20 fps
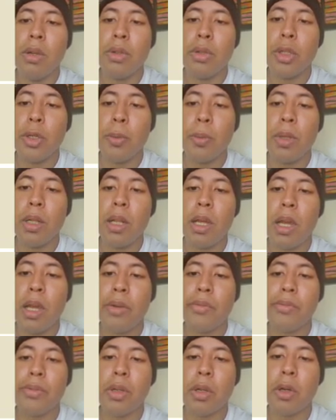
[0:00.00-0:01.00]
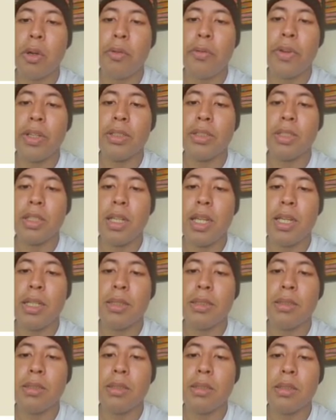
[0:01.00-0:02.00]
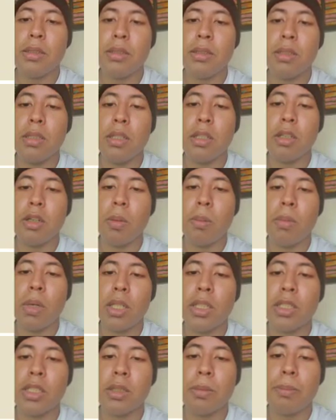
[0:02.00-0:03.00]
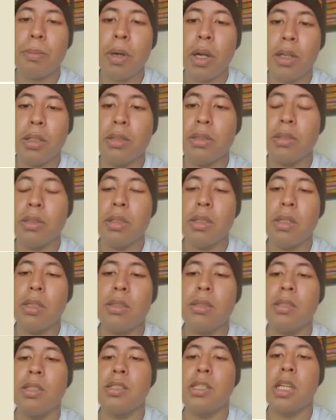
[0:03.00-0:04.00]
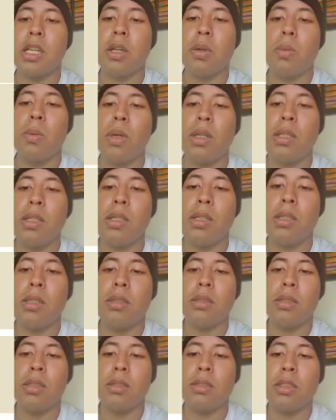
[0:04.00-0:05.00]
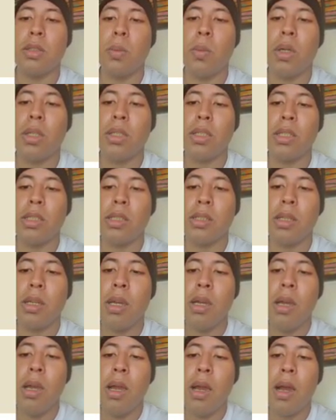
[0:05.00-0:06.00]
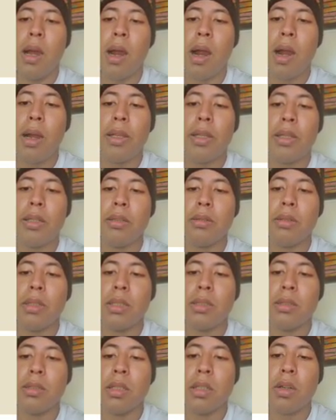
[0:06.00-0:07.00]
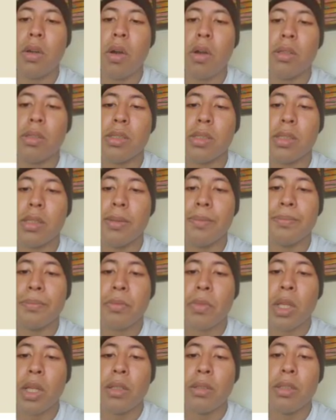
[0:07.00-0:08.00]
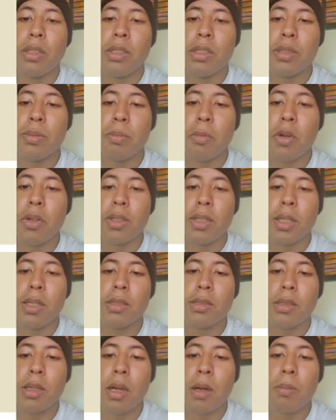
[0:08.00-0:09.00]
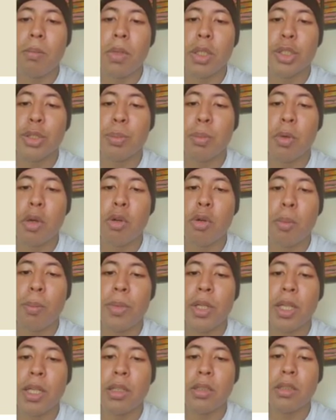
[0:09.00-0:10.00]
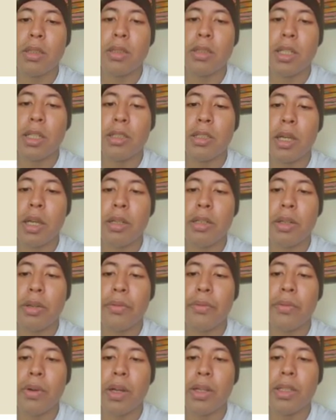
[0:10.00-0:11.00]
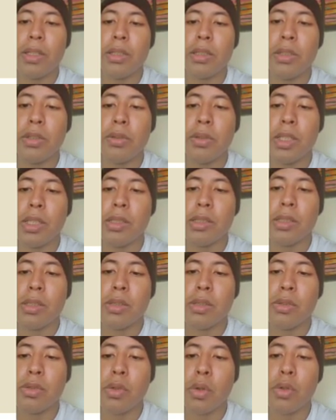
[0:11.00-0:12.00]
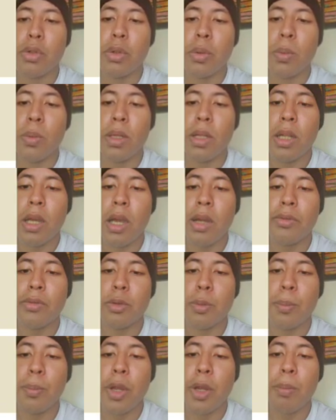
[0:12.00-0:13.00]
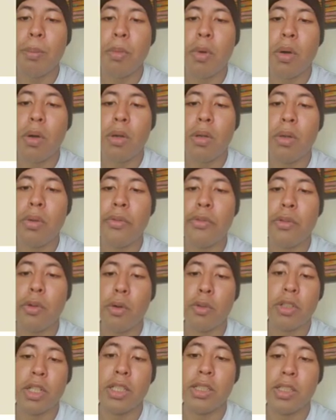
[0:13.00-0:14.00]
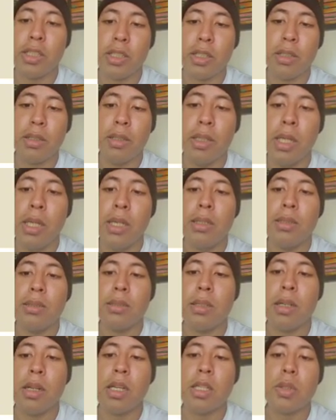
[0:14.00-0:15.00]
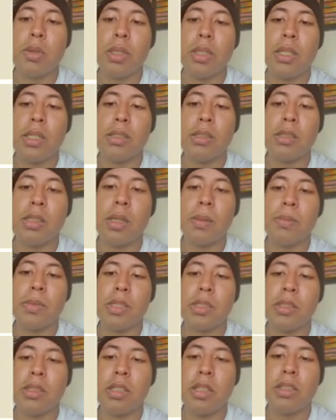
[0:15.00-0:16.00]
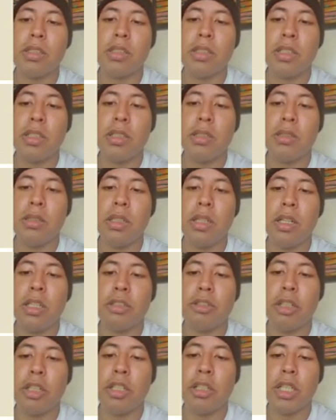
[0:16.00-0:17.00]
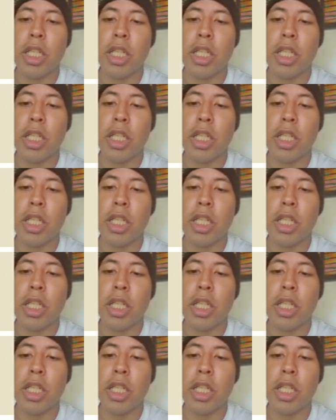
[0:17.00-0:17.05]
you will have no ventilate the combustion part. The third one is higher rental costs. These models are much more complicated than direct fire units, so you will have to pay more for rental. The last one is substational electrical